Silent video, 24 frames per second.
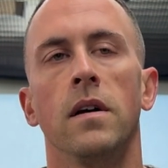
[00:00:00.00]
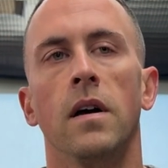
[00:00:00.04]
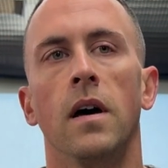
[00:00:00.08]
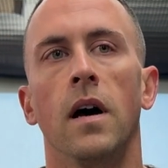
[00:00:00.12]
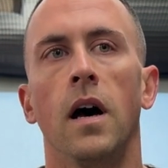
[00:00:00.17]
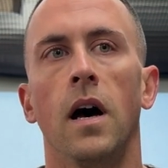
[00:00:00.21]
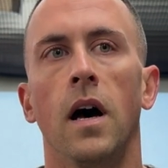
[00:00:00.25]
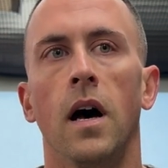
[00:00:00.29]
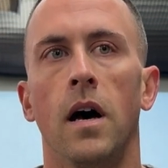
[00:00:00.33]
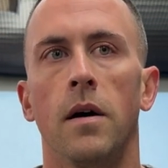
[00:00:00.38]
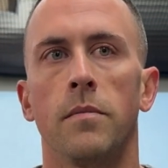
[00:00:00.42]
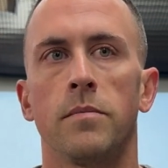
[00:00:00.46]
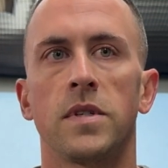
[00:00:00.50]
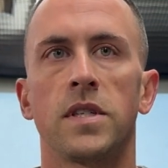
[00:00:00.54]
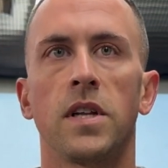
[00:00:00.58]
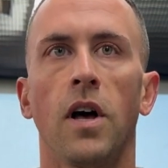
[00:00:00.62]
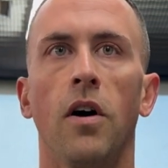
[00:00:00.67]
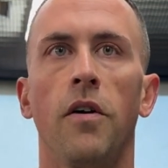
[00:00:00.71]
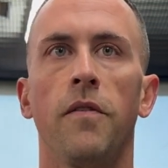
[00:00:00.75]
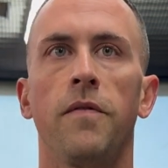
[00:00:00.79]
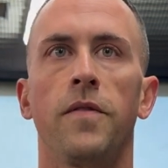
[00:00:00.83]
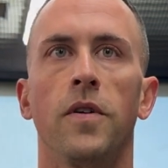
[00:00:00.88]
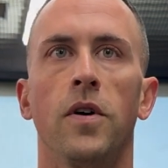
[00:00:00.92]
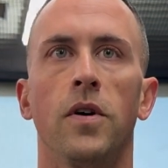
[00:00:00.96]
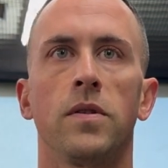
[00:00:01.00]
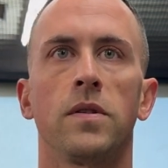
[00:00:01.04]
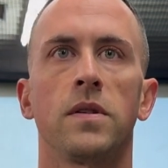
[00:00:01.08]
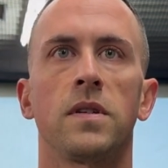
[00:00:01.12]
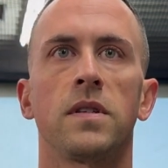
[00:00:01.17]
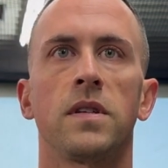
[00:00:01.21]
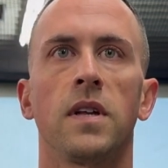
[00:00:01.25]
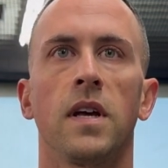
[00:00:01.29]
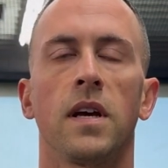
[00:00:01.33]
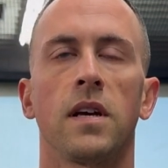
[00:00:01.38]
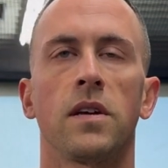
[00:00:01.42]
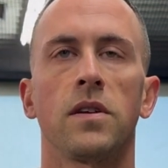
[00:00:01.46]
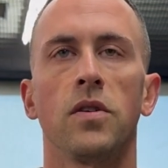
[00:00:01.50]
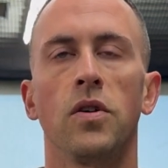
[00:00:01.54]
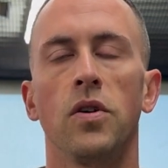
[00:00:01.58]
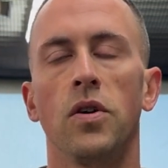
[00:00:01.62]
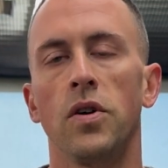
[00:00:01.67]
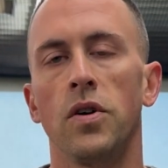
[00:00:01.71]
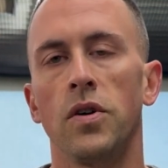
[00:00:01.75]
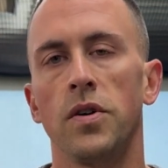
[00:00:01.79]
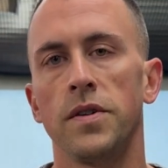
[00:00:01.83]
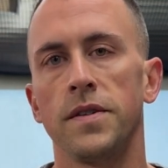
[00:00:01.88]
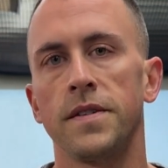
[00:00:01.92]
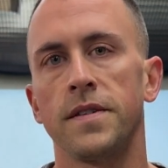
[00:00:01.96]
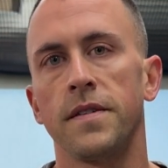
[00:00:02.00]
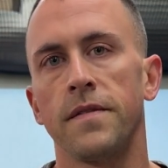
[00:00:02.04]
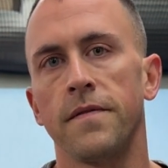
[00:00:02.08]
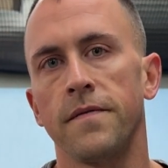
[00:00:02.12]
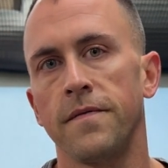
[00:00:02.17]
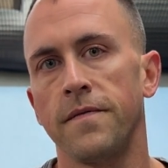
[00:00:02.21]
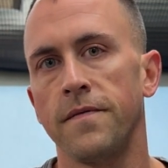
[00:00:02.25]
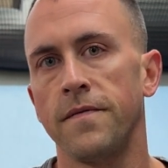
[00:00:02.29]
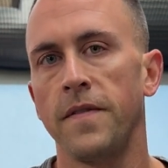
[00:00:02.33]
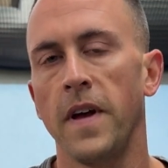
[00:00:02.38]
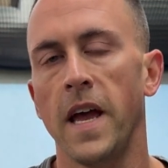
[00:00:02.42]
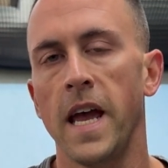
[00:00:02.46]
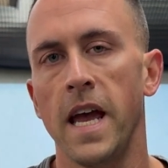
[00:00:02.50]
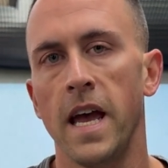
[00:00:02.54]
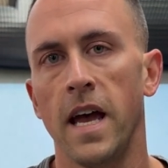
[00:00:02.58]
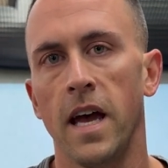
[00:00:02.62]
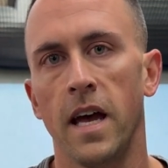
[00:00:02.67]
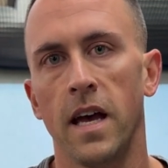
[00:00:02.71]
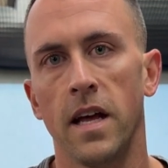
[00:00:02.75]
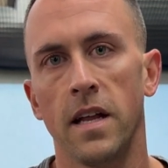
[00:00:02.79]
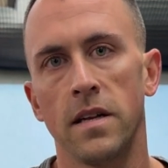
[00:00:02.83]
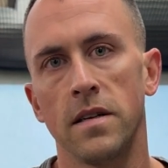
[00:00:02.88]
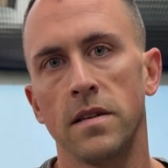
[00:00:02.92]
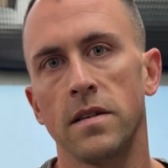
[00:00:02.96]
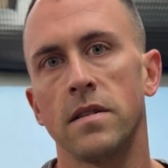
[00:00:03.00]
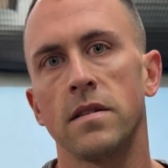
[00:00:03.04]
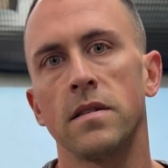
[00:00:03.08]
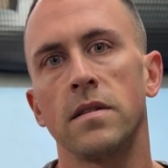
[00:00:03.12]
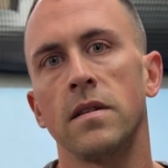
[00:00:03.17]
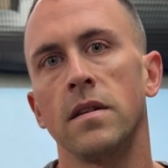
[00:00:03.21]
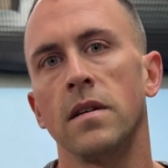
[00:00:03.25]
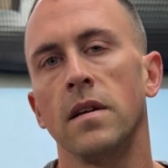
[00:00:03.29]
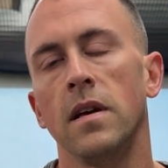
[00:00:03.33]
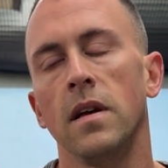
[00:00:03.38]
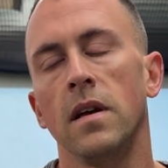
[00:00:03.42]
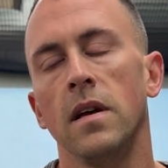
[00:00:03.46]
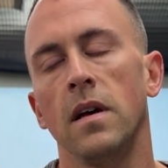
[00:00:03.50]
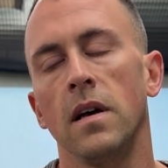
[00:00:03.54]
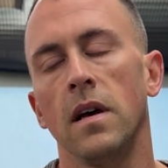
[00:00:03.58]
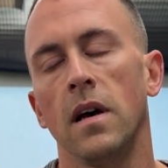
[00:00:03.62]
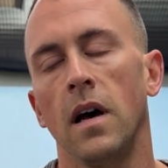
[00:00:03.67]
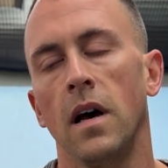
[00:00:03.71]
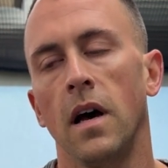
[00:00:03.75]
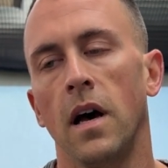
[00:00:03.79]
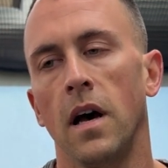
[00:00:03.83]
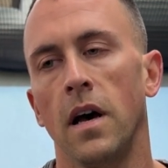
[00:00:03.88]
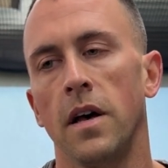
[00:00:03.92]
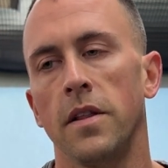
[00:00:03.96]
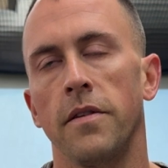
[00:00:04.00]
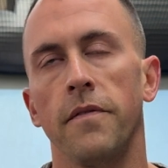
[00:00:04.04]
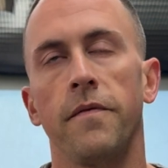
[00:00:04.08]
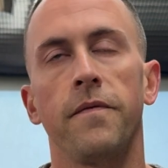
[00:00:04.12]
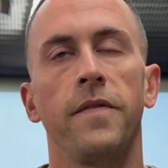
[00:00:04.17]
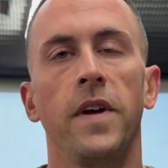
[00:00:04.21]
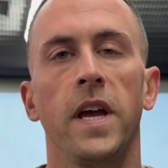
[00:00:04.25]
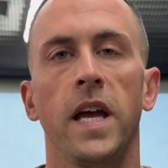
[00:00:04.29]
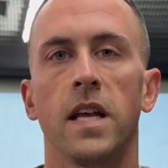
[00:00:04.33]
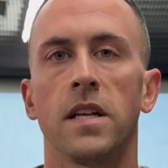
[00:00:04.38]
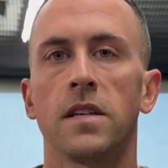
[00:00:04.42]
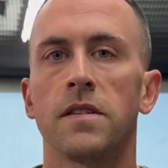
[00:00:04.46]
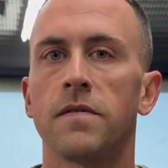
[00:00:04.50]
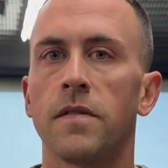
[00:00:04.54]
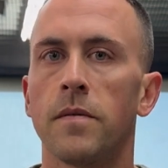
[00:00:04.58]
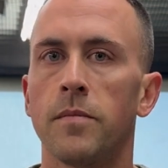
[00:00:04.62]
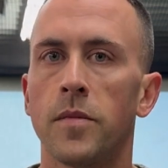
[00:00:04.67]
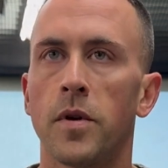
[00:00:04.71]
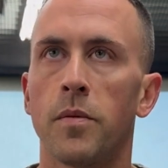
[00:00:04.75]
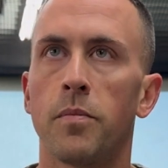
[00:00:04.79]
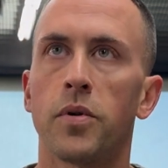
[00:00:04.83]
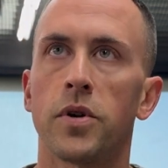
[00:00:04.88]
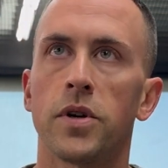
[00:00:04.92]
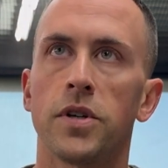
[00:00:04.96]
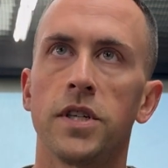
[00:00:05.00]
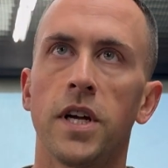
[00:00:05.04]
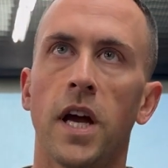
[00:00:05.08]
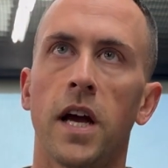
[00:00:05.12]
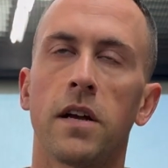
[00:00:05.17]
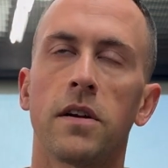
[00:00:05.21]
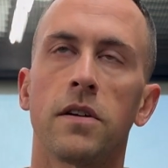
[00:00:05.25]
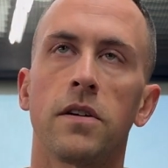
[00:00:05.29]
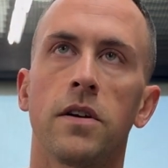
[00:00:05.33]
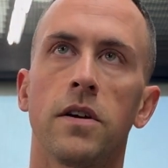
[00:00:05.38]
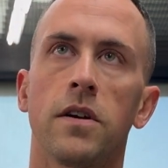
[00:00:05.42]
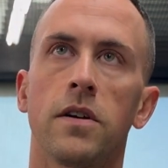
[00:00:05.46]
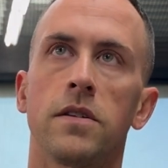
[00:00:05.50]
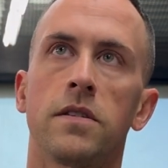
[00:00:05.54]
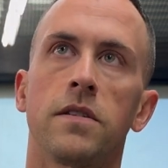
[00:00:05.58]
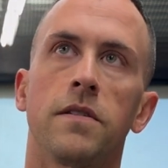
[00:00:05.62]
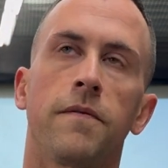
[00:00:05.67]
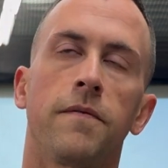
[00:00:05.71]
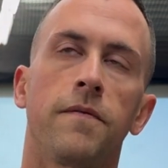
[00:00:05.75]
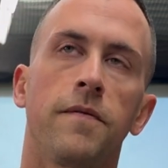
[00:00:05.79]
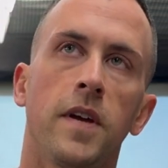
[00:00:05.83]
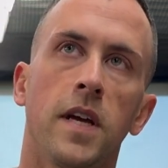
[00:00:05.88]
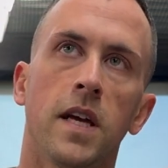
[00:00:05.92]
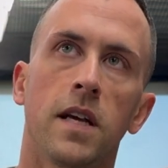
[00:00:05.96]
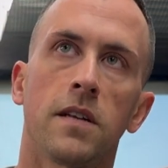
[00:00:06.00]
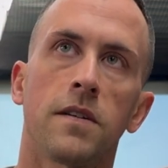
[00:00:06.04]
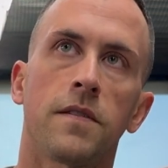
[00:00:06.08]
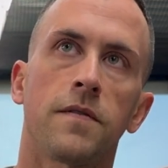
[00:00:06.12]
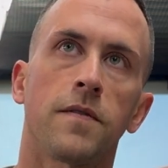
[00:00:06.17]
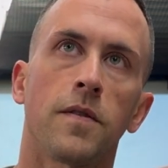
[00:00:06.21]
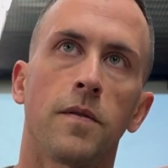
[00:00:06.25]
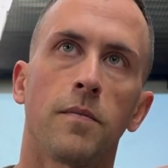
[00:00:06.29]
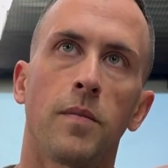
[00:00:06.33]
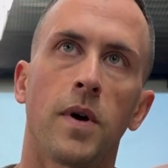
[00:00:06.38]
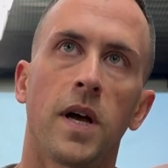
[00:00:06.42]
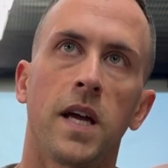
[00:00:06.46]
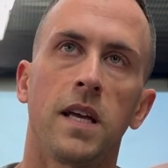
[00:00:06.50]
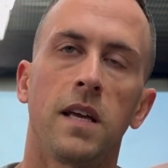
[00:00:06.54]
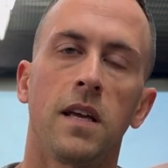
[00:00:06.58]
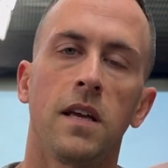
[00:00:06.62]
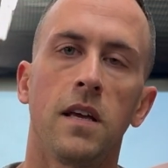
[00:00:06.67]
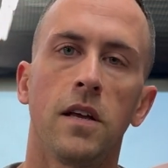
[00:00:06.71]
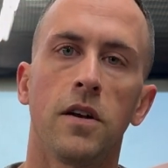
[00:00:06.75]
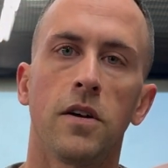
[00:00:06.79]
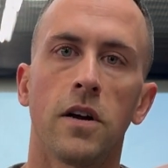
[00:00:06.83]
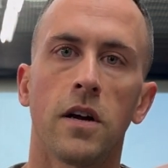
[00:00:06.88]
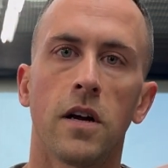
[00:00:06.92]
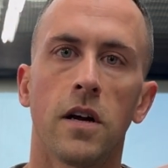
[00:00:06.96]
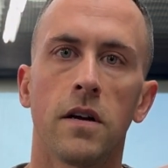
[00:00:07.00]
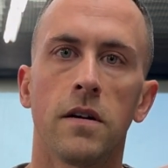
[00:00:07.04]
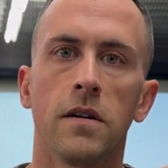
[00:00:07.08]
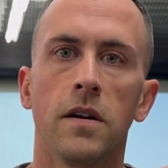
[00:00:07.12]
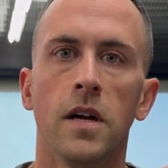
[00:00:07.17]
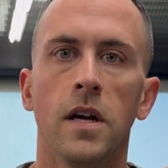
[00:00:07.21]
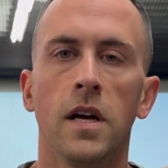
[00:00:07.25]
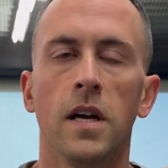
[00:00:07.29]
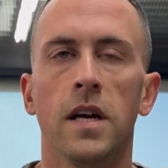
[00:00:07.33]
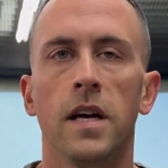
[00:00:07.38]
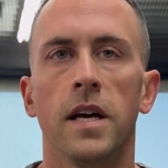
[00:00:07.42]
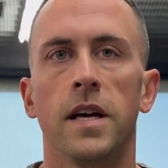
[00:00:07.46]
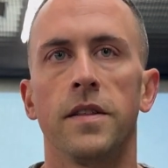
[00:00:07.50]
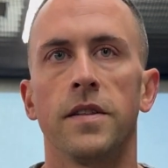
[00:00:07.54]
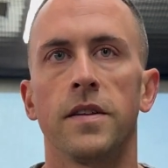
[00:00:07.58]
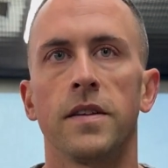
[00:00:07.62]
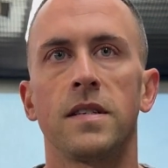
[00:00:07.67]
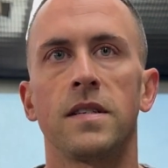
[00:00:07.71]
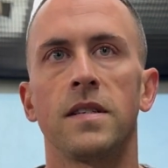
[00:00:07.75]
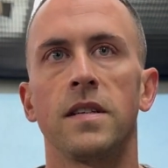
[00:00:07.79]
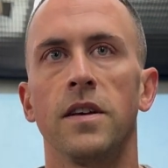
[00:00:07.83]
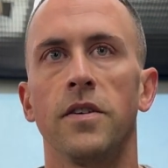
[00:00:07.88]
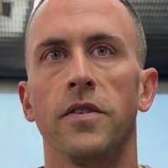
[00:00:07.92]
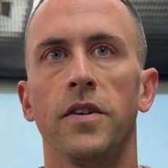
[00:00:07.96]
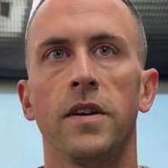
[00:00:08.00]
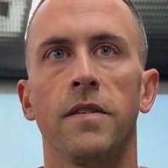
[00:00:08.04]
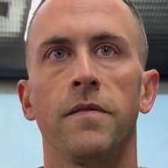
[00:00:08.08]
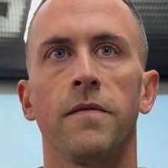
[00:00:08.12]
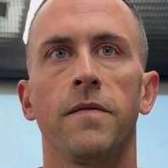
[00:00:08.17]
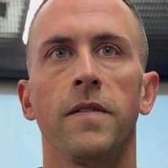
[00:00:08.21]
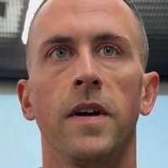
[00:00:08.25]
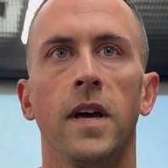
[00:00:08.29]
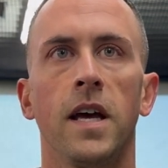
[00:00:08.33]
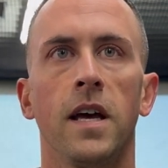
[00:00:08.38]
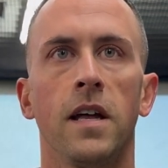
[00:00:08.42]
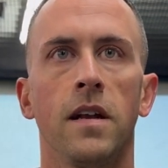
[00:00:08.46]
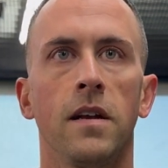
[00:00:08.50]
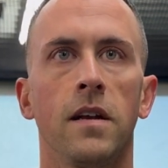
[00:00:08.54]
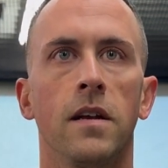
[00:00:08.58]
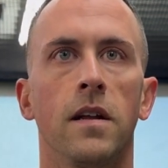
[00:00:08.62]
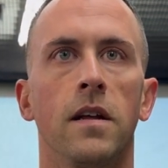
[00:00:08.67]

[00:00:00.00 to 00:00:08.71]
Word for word: um, cell phone signals, fans, uh, the fans from the projectors, the fans from my heater, and the ceiling fan,